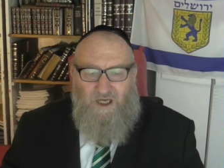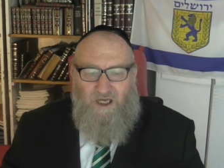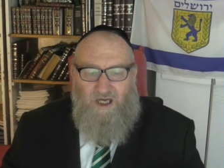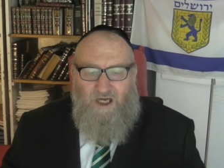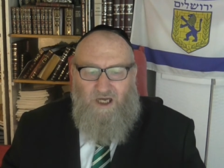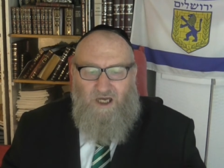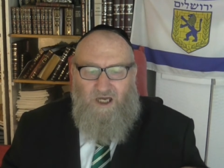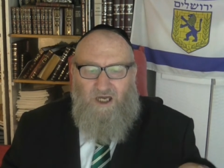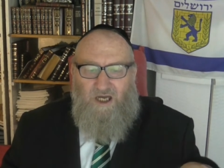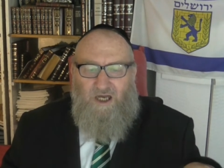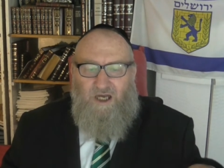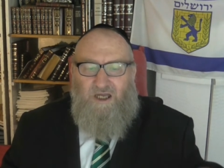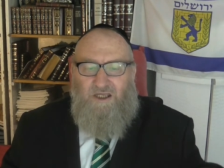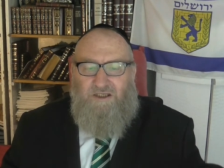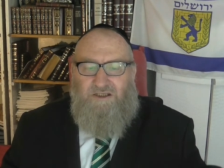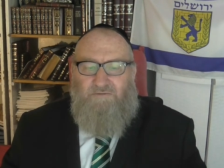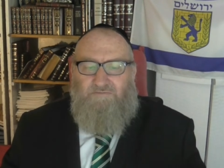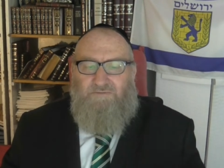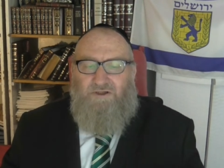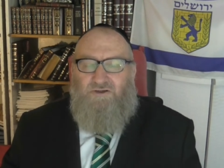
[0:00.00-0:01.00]

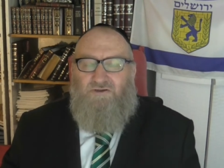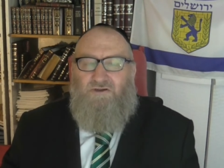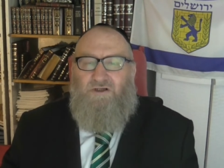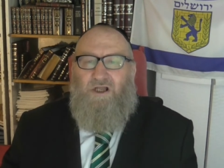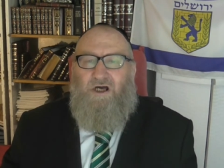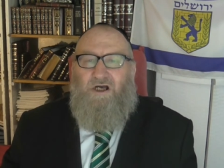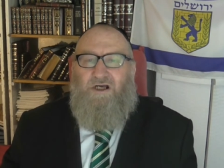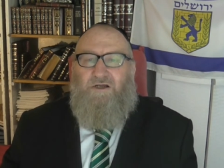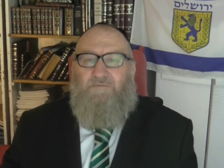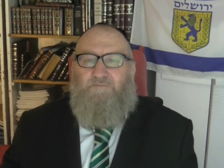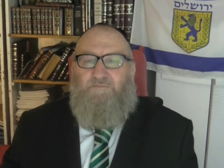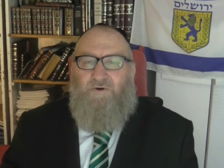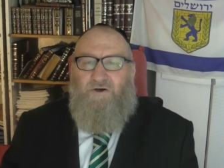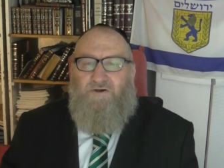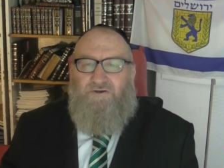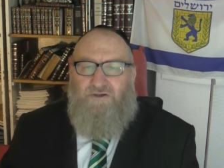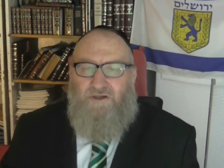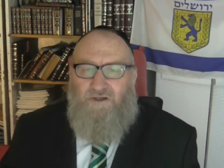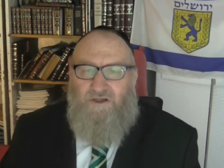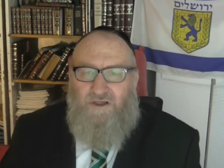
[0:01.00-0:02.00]
uh, can be relied
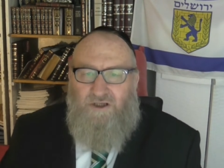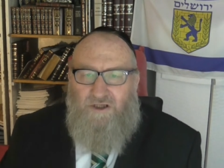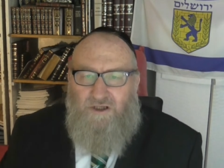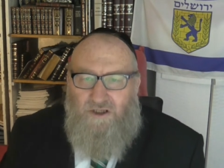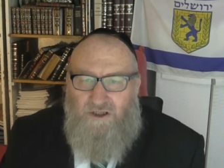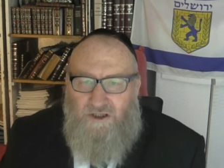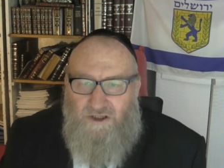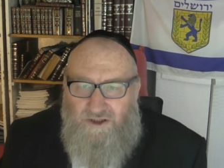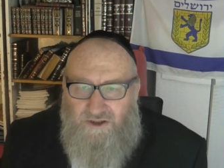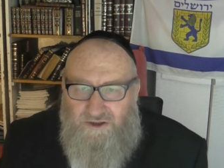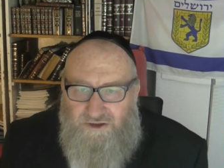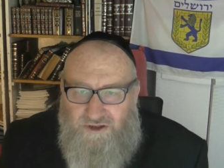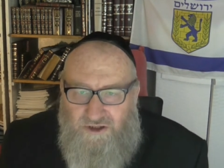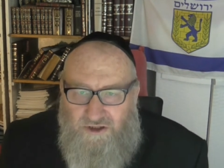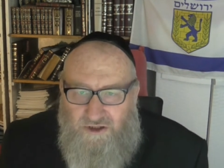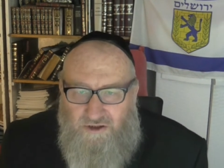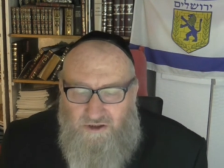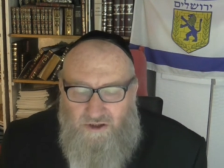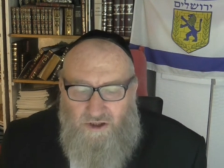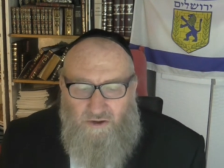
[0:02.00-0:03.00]
upon
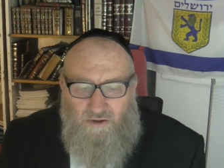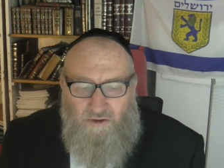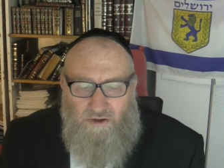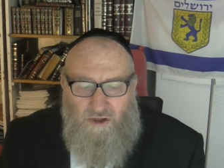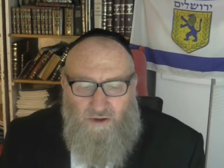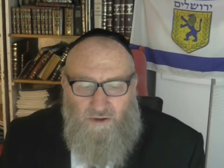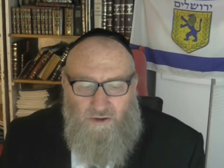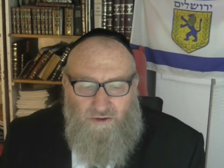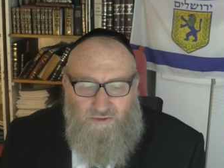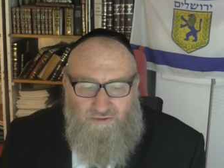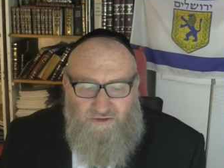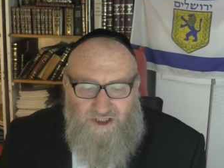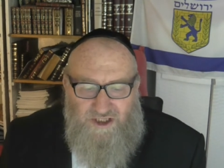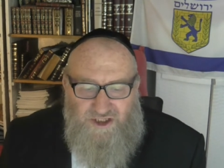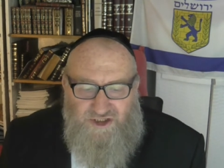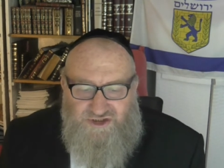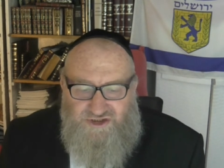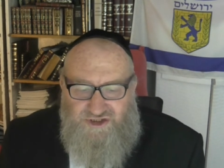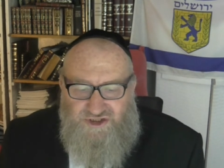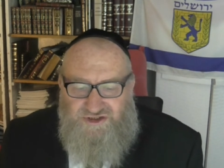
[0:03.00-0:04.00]
to grow all
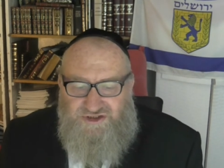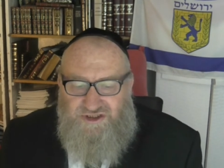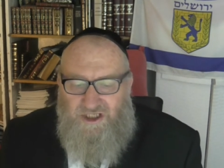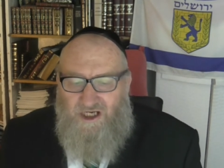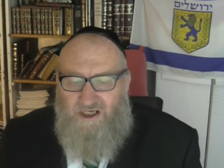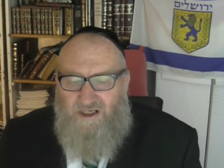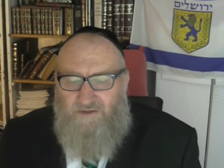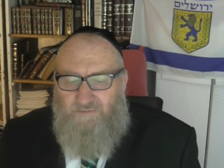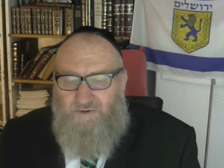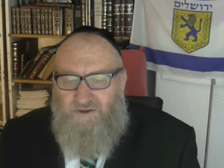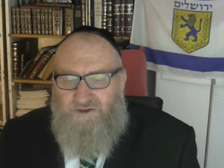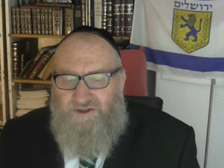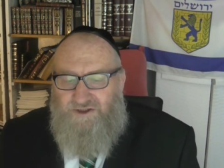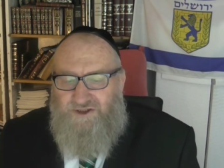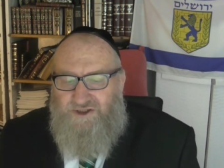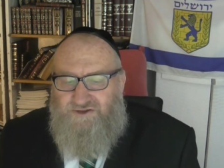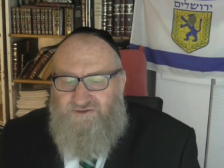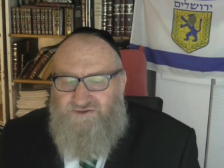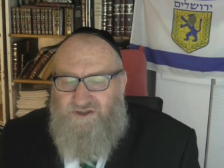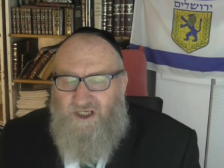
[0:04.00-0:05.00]
reddish and saleable
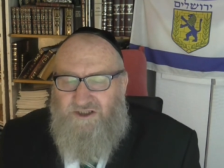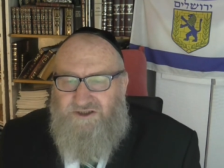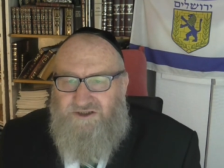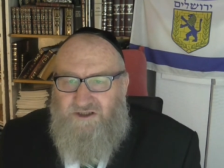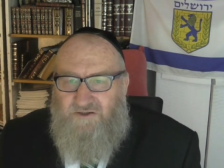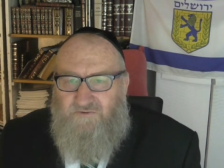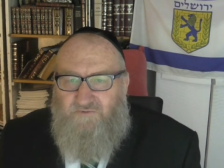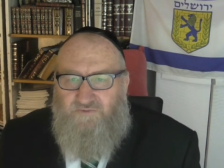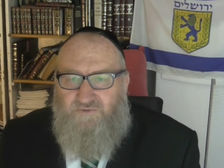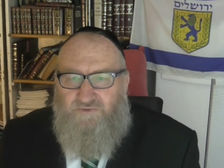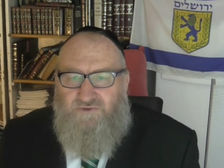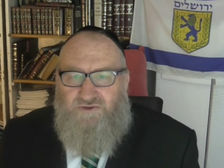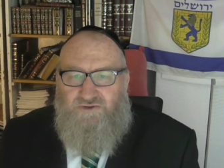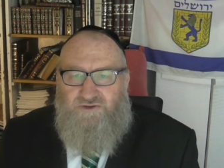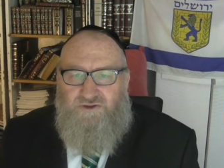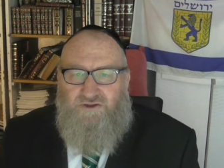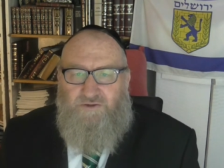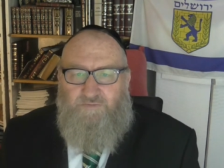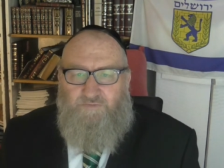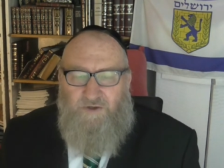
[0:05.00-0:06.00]
and attractive
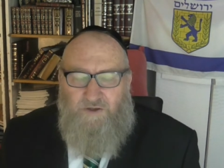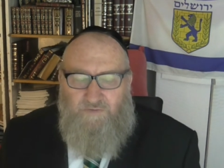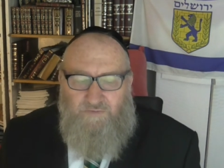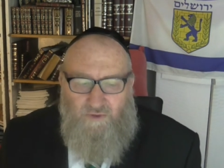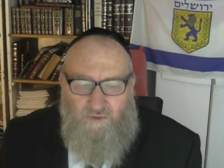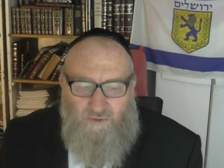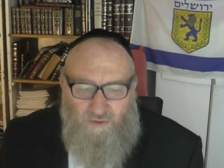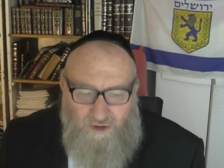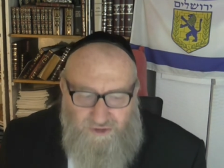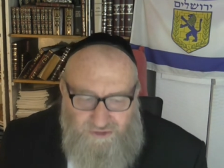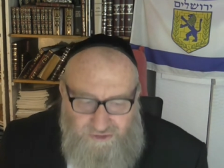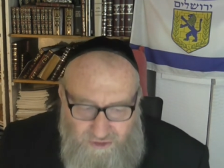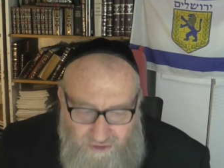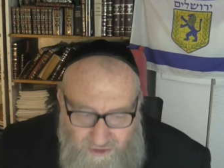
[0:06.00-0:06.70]
to the people who want